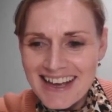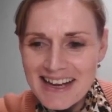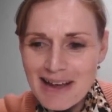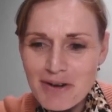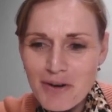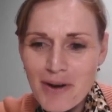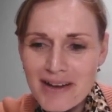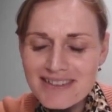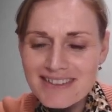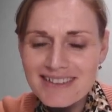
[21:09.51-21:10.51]
Another
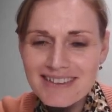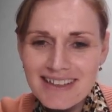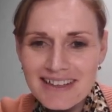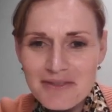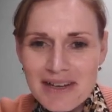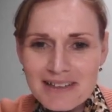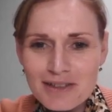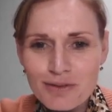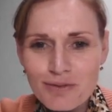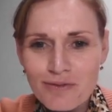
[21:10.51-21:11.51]
question
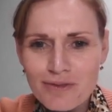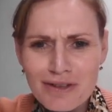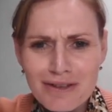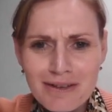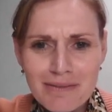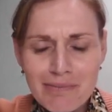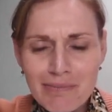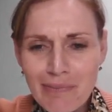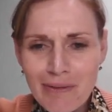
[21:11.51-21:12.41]
related to the